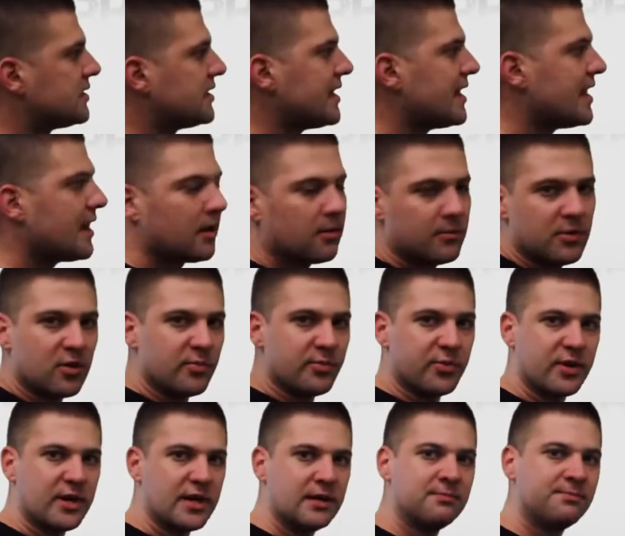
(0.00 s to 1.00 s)
see how I'm not
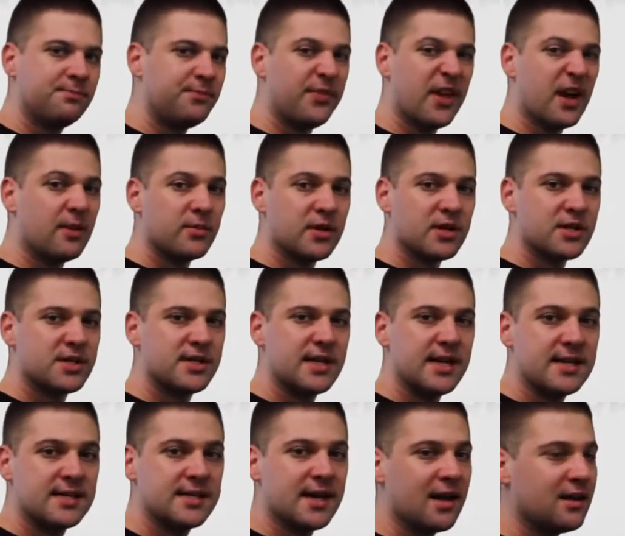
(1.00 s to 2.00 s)
putting that much
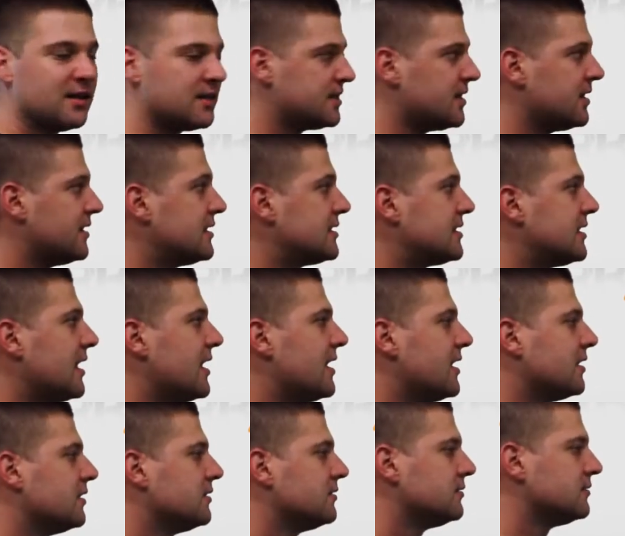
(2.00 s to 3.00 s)
detail into this
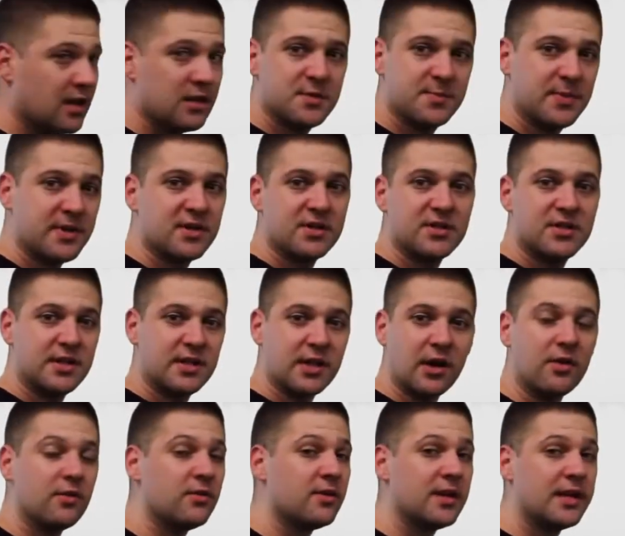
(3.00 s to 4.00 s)
layer, and it's because you
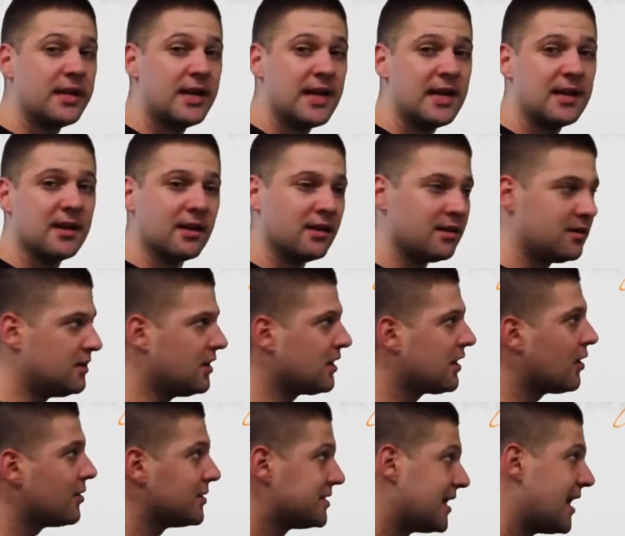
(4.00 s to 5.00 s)
don't really need it. You're
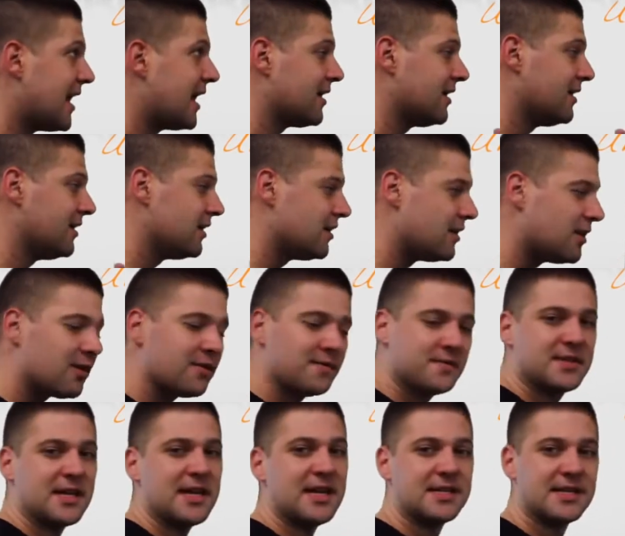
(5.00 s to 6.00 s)
going to add a lot
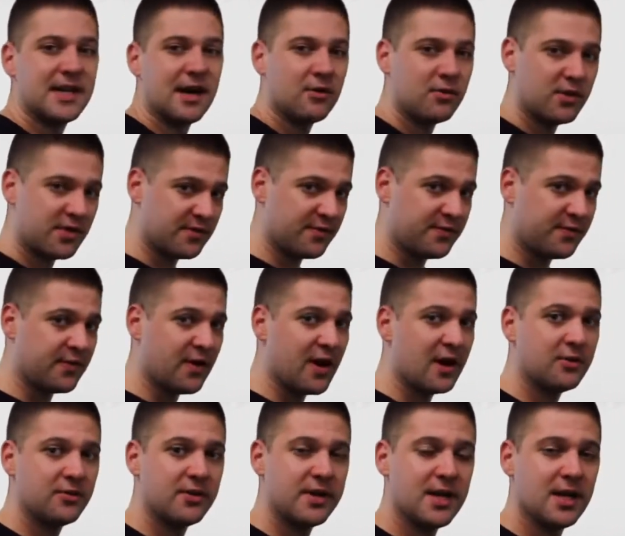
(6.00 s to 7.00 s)
of detail with the
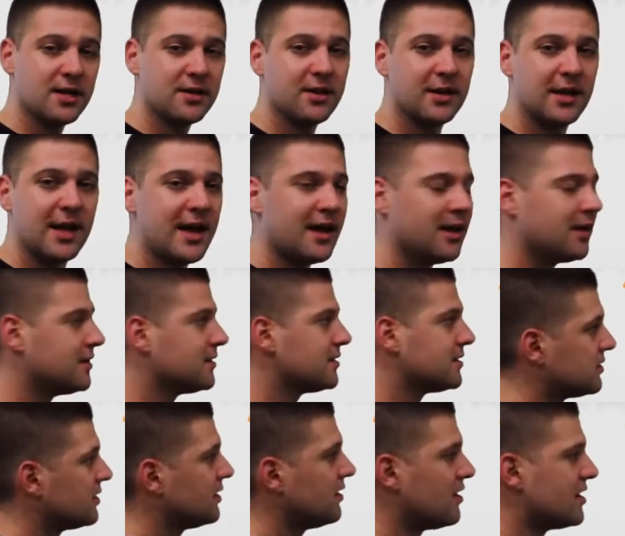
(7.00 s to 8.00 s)
final yellow layer.
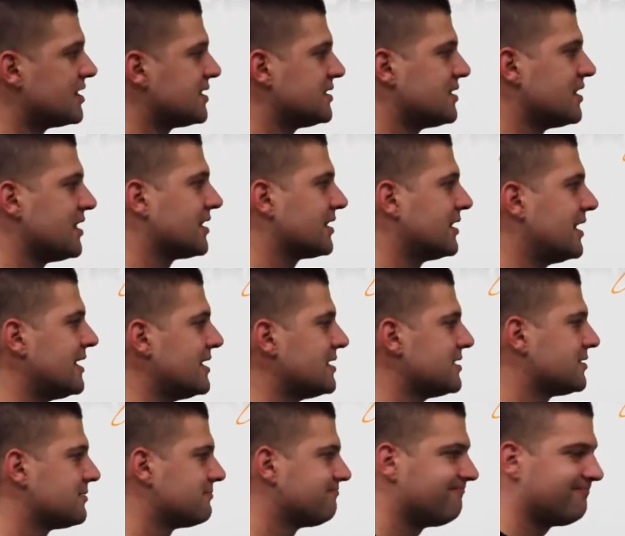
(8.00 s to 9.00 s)
So lines like
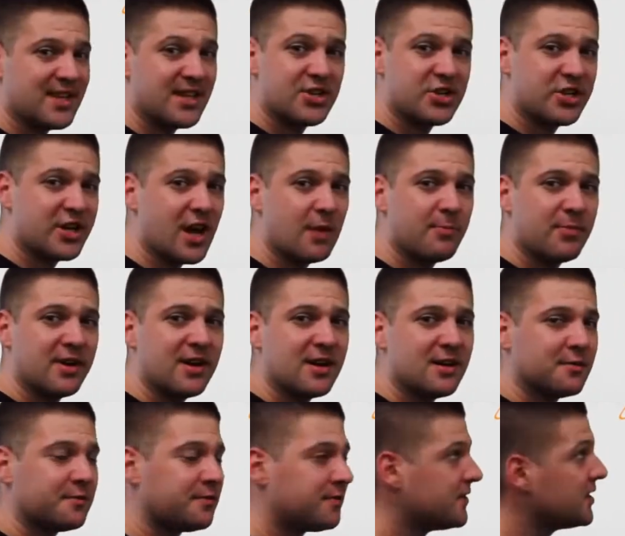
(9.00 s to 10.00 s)
these, they're sharp
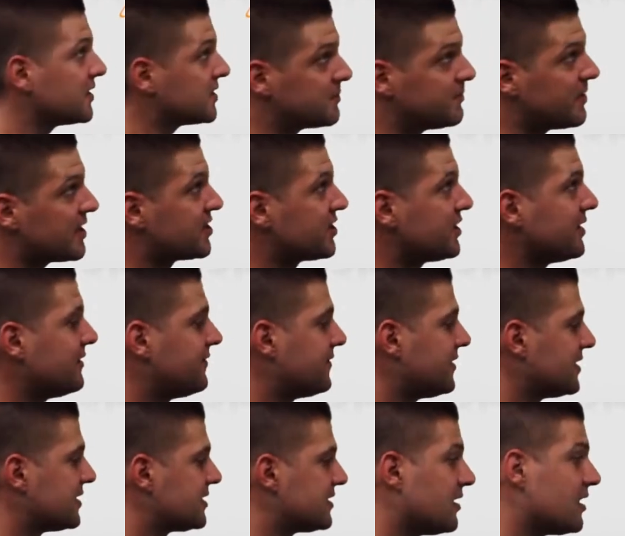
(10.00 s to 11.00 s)
enough, especially for
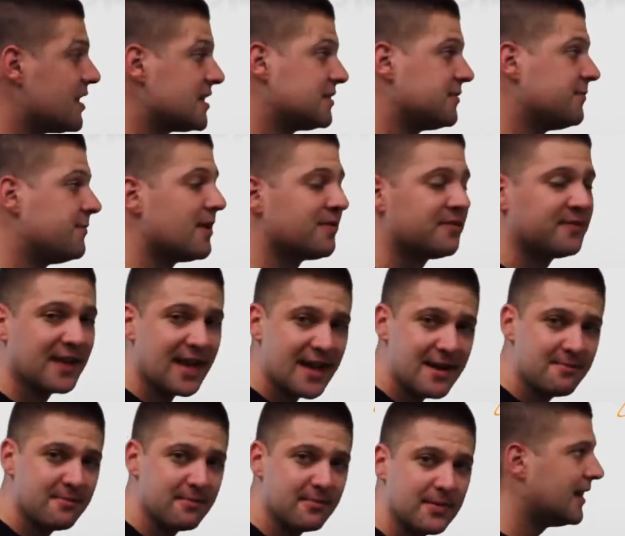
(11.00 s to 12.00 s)
the size of my
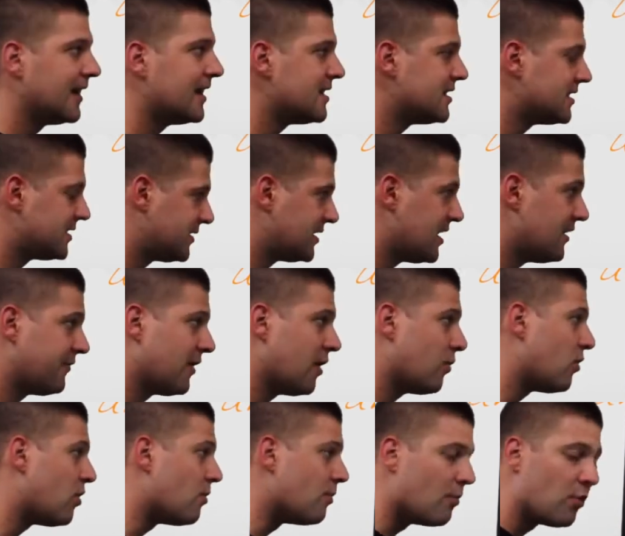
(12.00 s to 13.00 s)
flame. And if
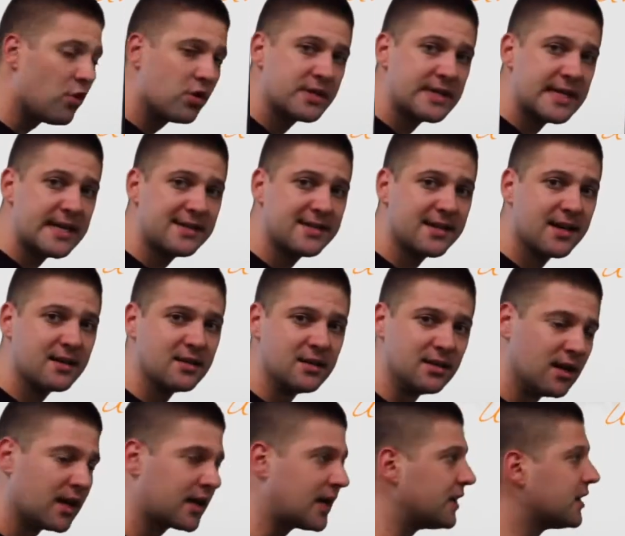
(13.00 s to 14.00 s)
I want more detail,
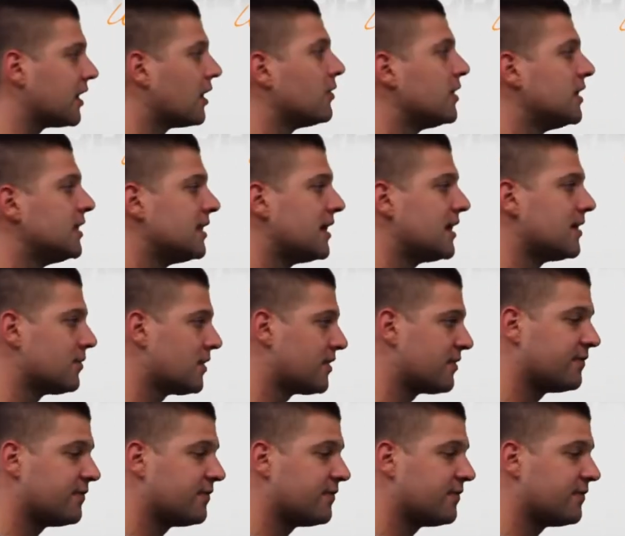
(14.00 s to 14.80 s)
I can go in there with a